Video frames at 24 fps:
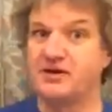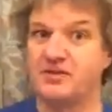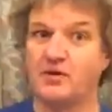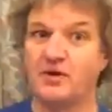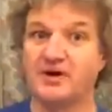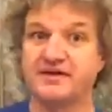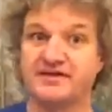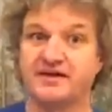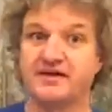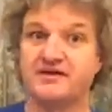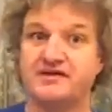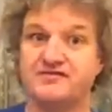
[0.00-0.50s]

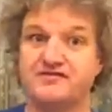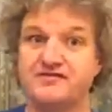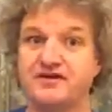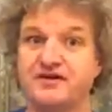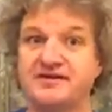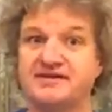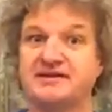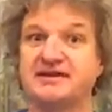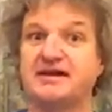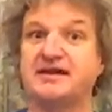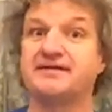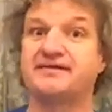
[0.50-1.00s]
So the first
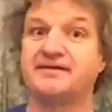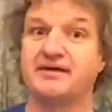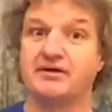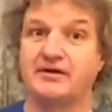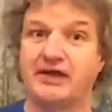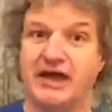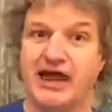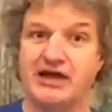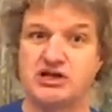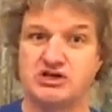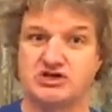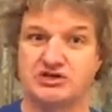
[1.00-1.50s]
thing is
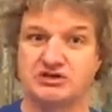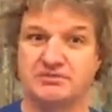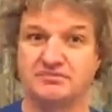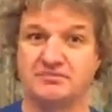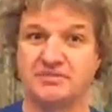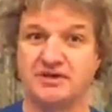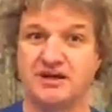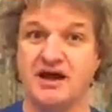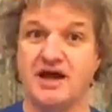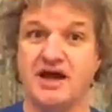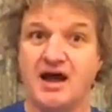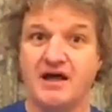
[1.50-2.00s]
location.
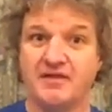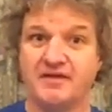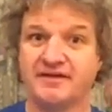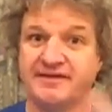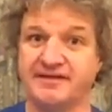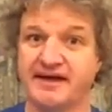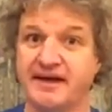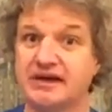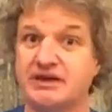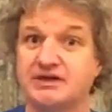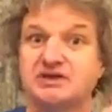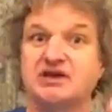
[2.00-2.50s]
The
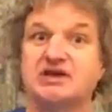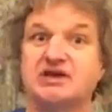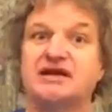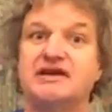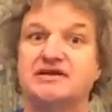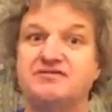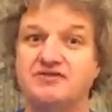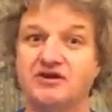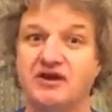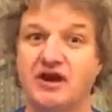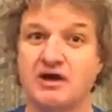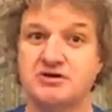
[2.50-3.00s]
second thing, and if you
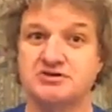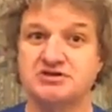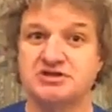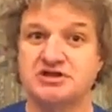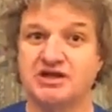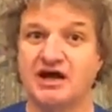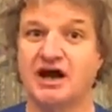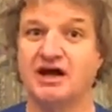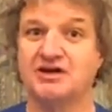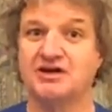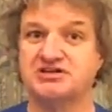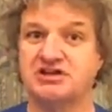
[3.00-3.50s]
go to the
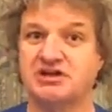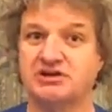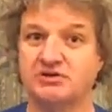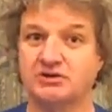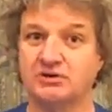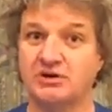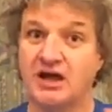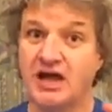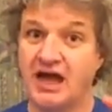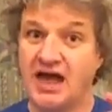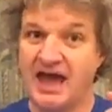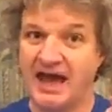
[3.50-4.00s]
article,
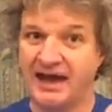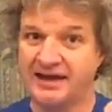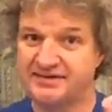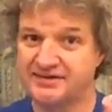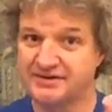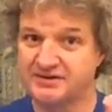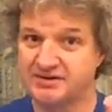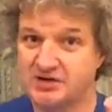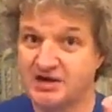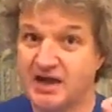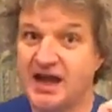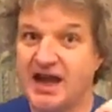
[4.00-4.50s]
it's a
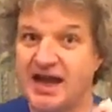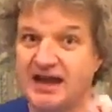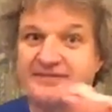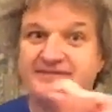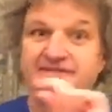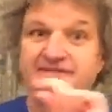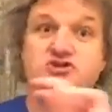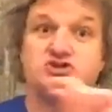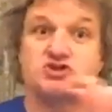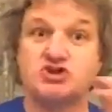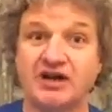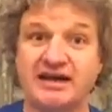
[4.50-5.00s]

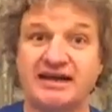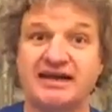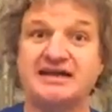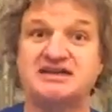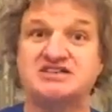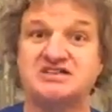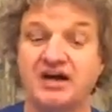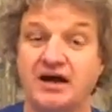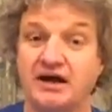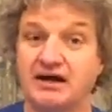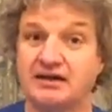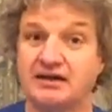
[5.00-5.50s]
tricky
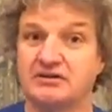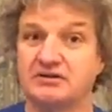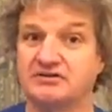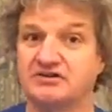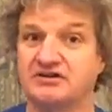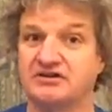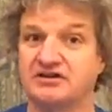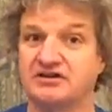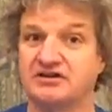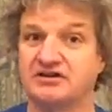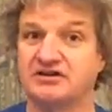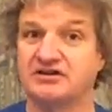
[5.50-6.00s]
title to
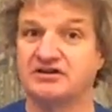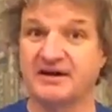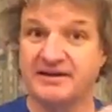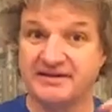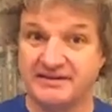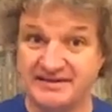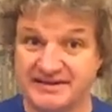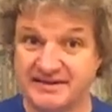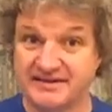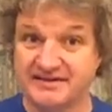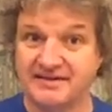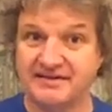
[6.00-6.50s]
use because
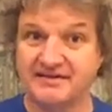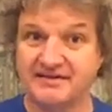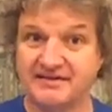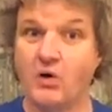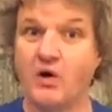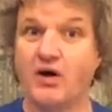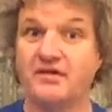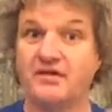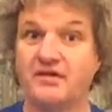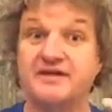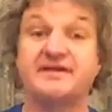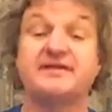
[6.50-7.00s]
this
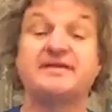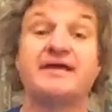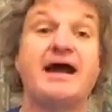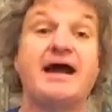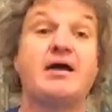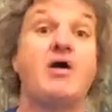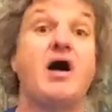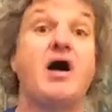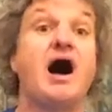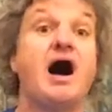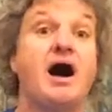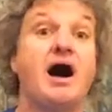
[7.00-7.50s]
is
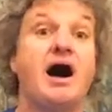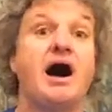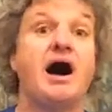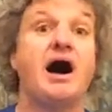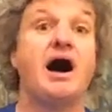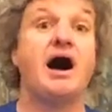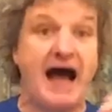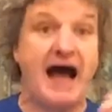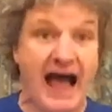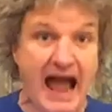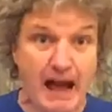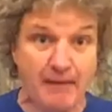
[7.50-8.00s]
how
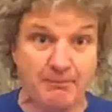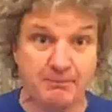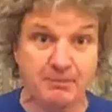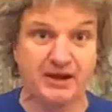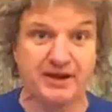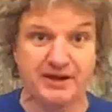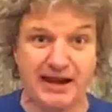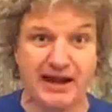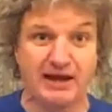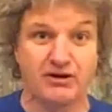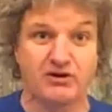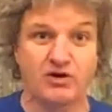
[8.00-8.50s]
Apple are
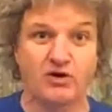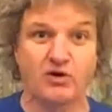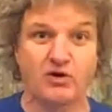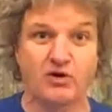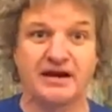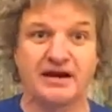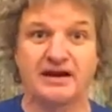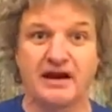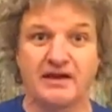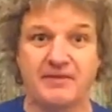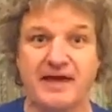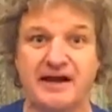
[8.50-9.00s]
now calling it,
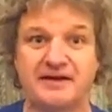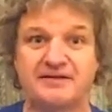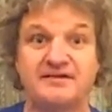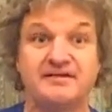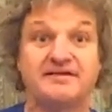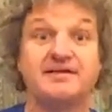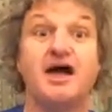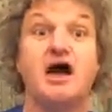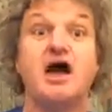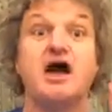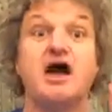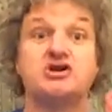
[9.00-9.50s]
and that is
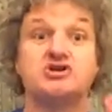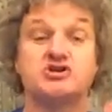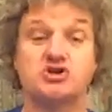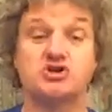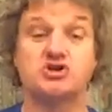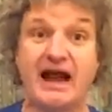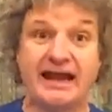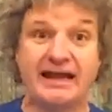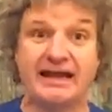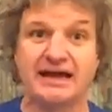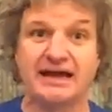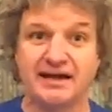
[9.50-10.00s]

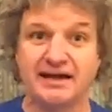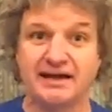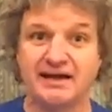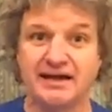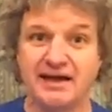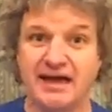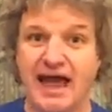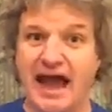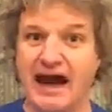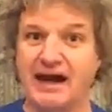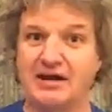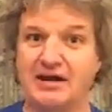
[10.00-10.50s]
tracking.
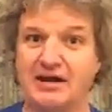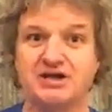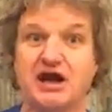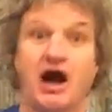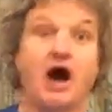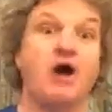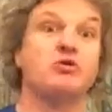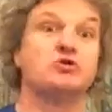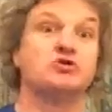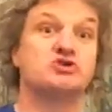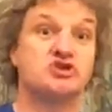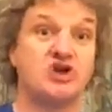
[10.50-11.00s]
And you think, oh,
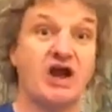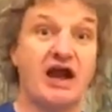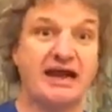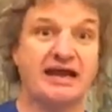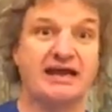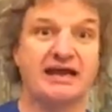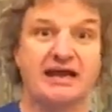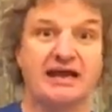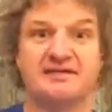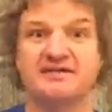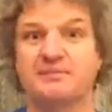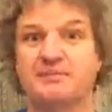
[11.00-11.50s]
well, tracking
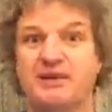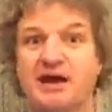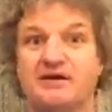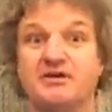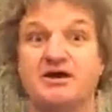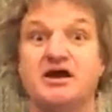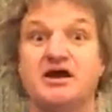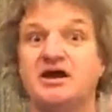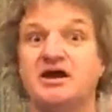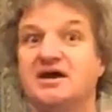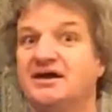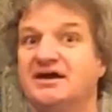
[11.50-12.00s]
is about,
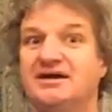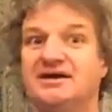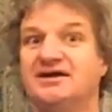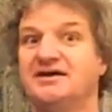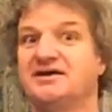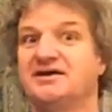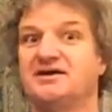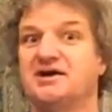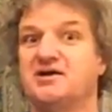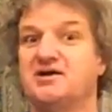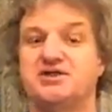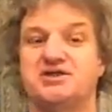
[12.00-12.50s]

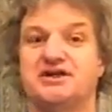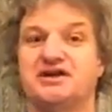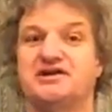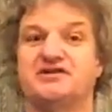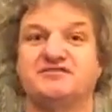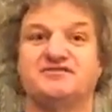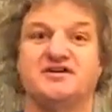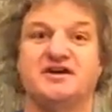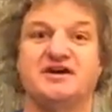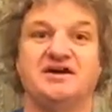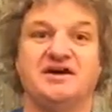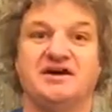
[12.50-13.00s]
you think of
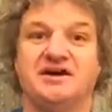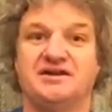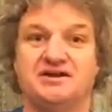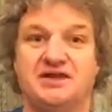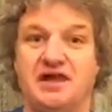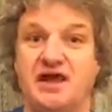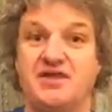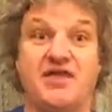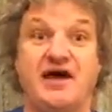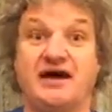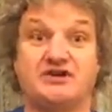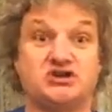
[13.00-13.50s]

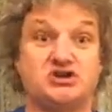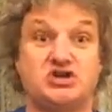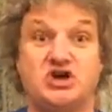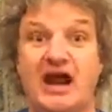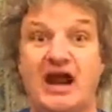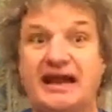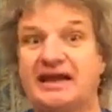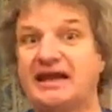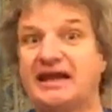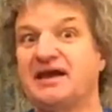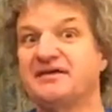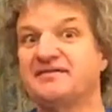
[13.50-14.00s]
that
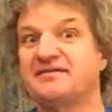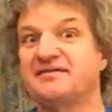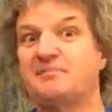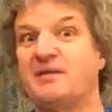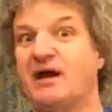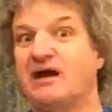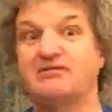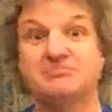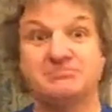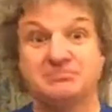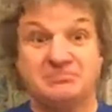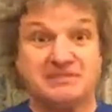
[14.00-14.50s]
tracking is
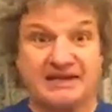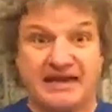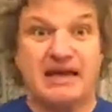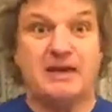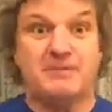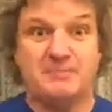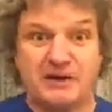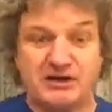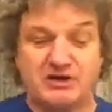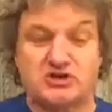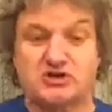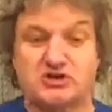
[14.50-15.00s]
about
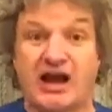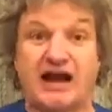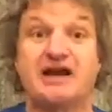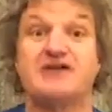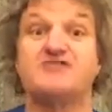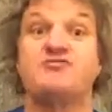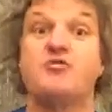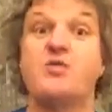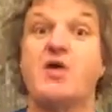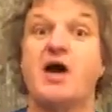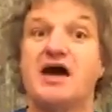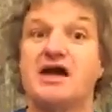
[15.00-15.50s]
keeping track of
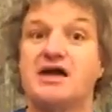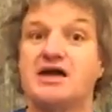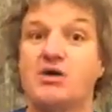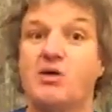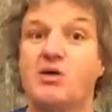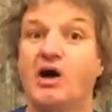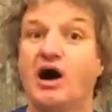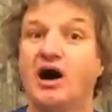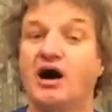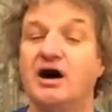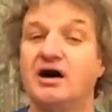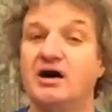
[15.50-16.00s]
where you
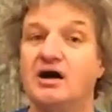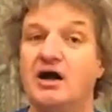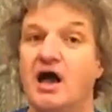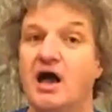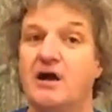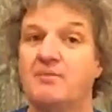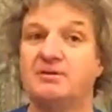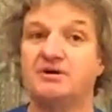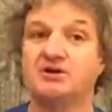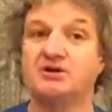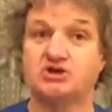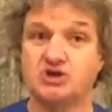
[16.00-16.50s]
are.
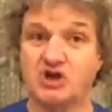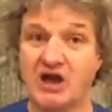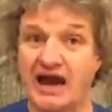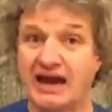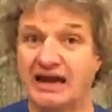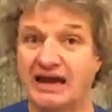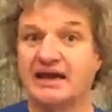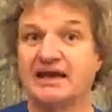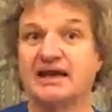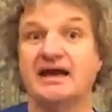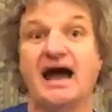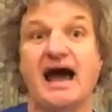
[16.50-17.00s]
But
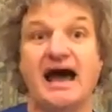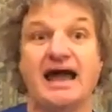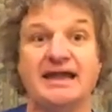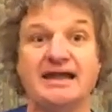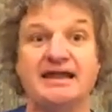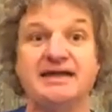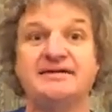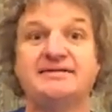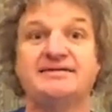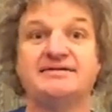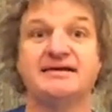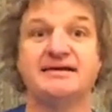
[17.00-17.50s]
tracking, at
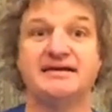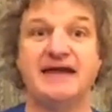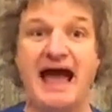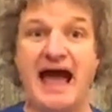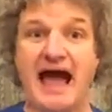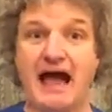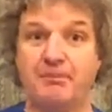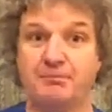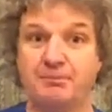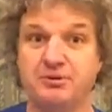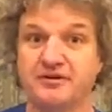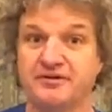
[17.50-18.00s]
least in
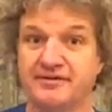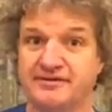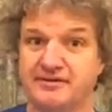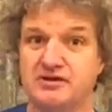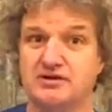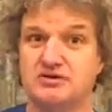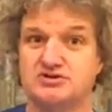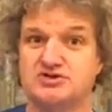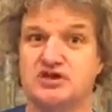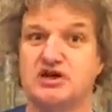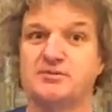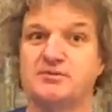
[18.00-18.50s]
Apple's new
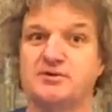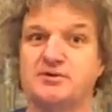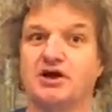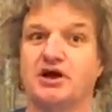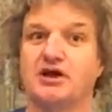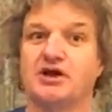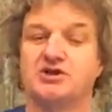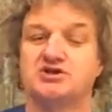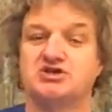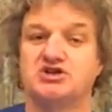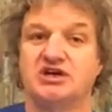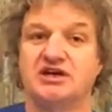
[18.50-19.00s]

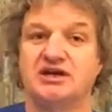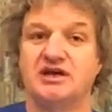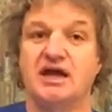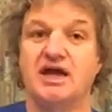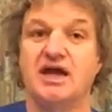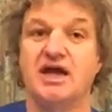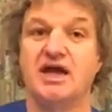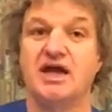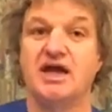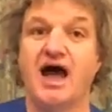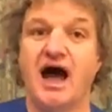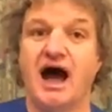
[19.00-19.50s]
terminology,
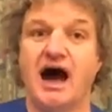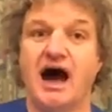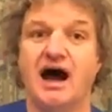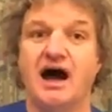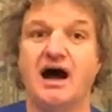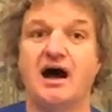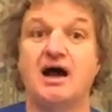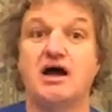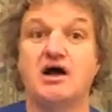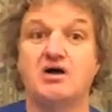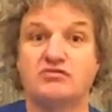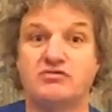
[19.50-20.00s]

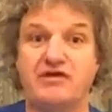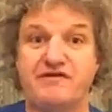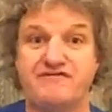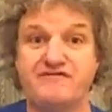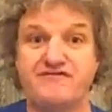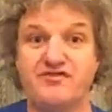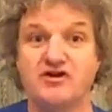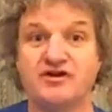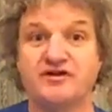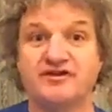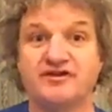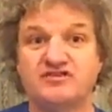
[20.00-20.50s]

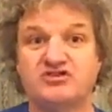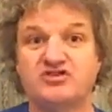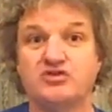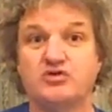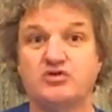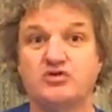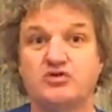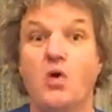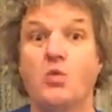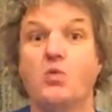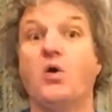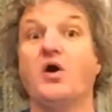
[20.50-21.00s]
refers to
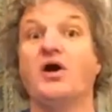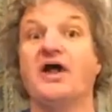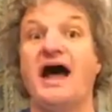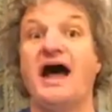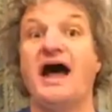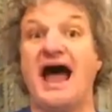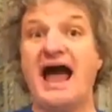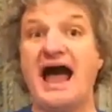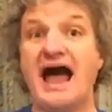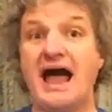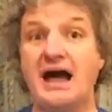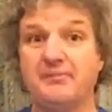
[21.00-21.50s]
what
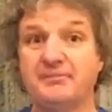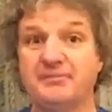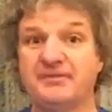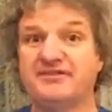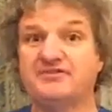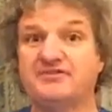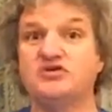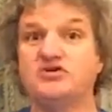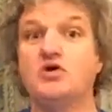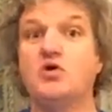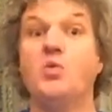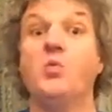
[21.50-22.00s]
apps
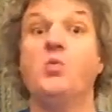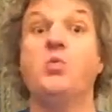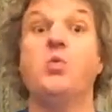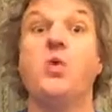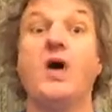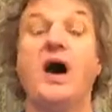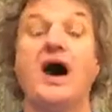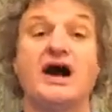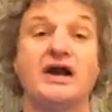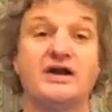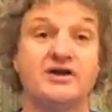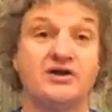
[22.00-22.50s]
do
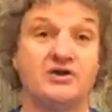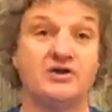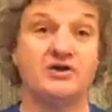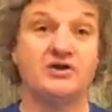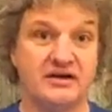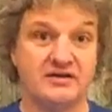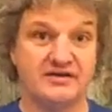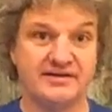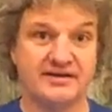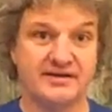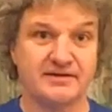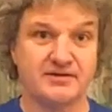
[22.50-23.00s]
while you're
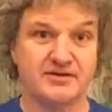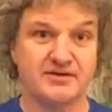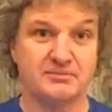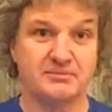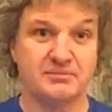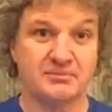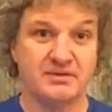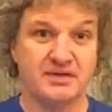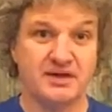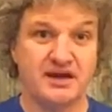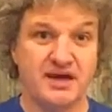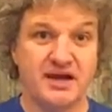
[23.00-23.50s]
using them.
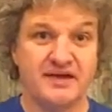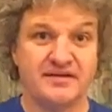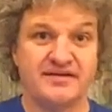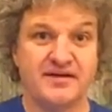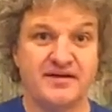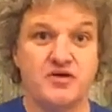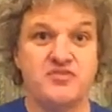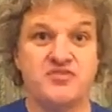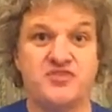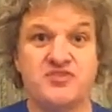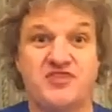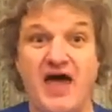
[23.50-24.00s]
So
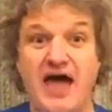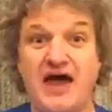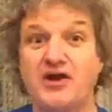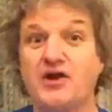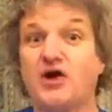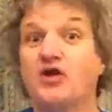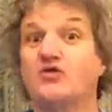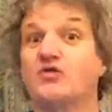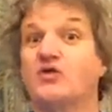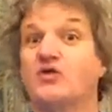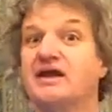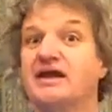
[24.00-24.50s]
they're not
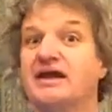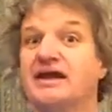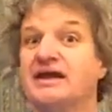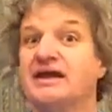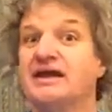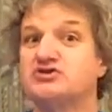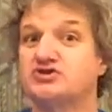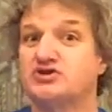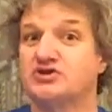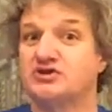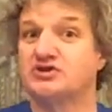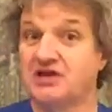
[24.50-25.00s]
really
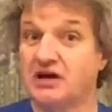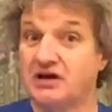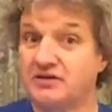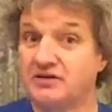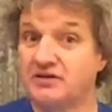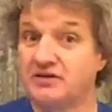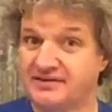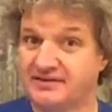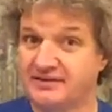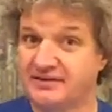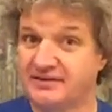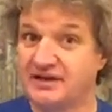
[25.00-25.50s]

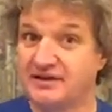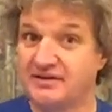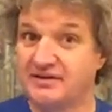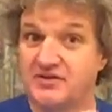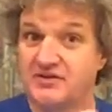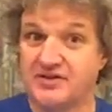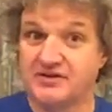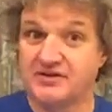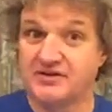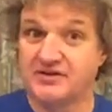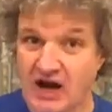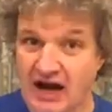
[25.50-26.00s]

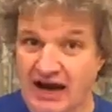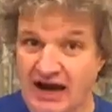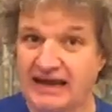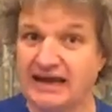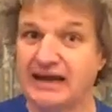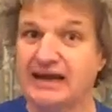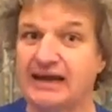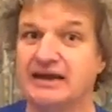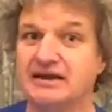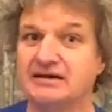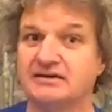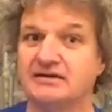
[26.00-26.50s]
tracking
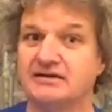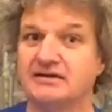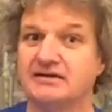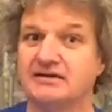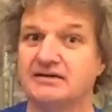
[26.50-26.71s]
in.